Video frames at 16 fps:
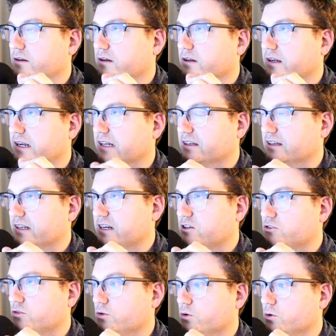can lead
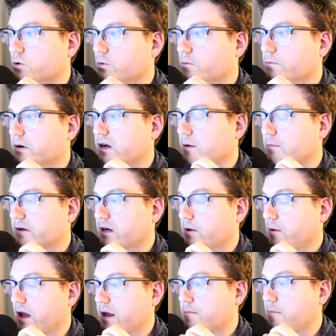to becoming
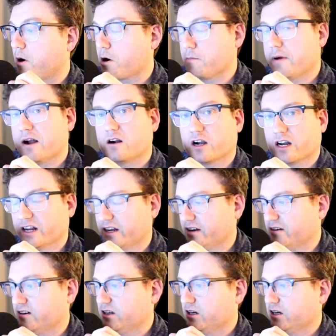a barbarian.